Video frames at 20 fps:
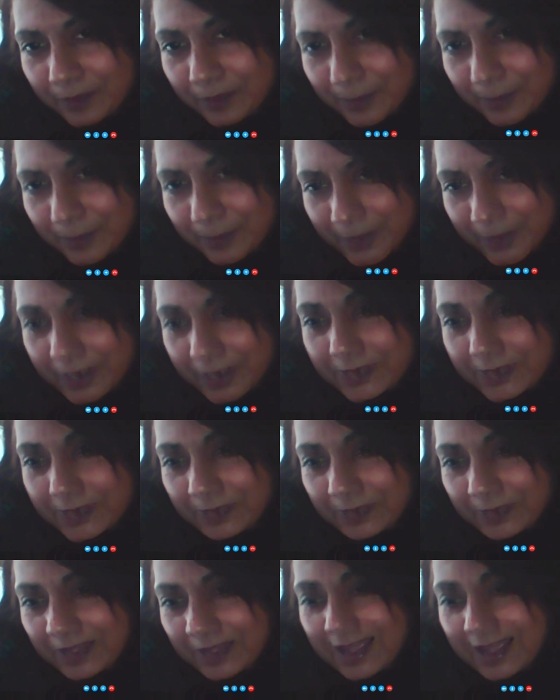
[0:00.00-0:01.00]
Right?
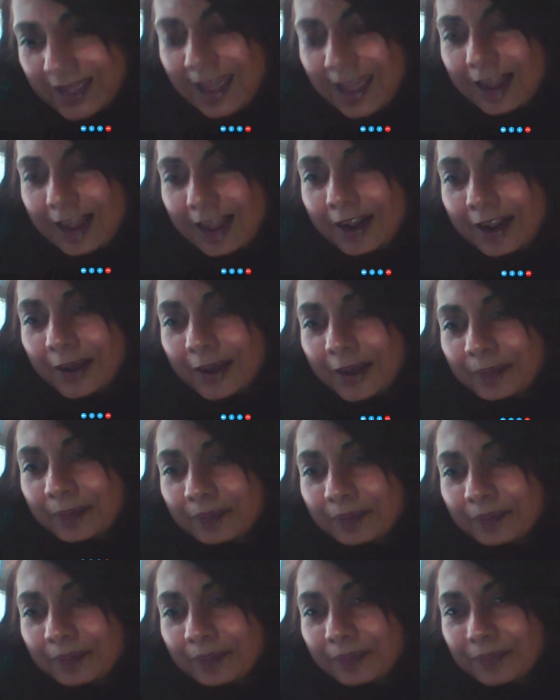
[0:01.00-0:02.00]
Yeah.
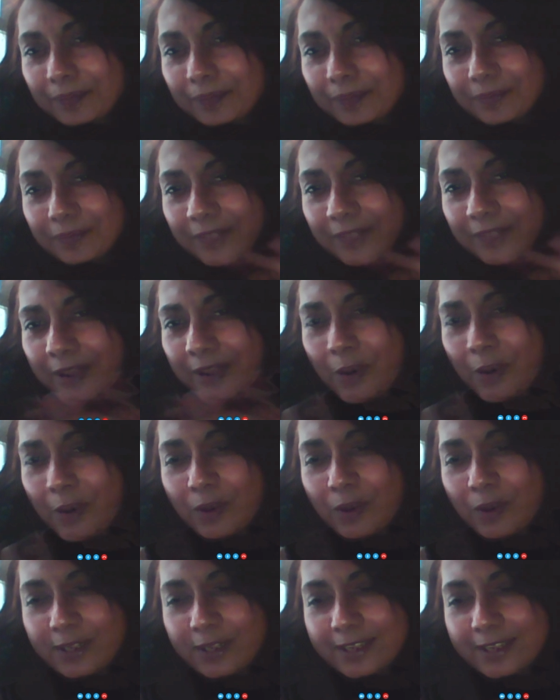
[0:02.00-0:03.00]
Um, they
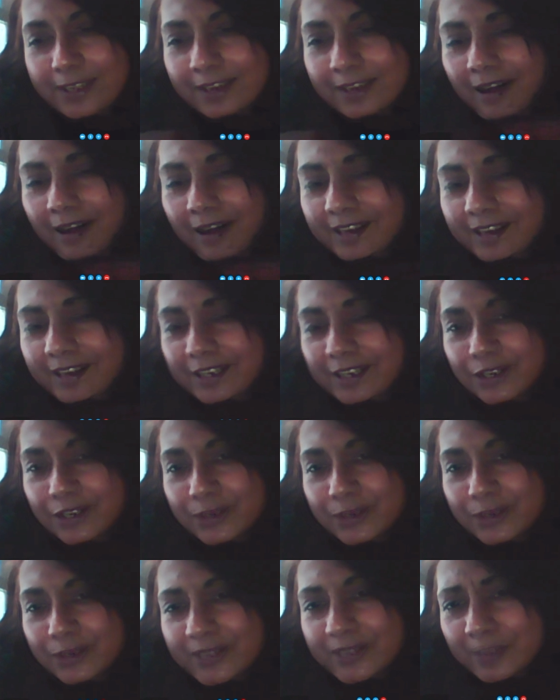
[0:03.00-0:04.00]
all started to do
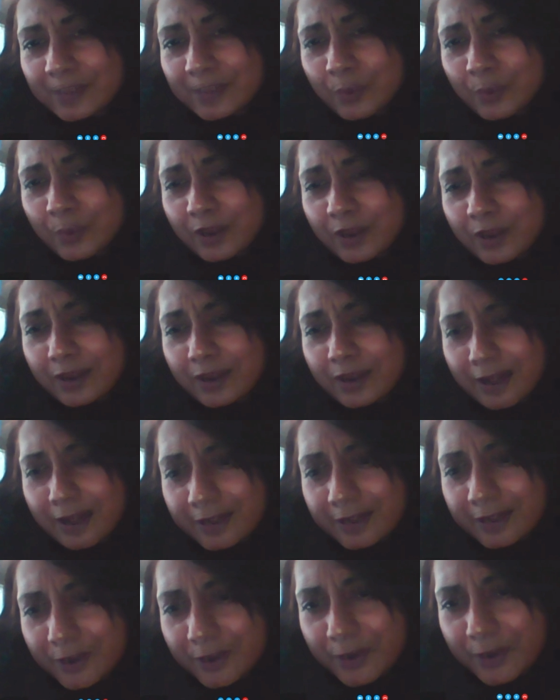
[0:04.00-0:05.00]
some weird
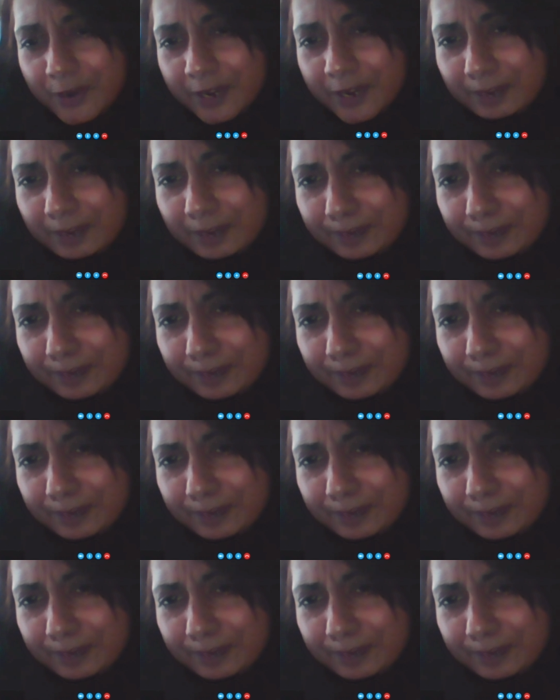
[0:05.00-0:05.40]
color coding,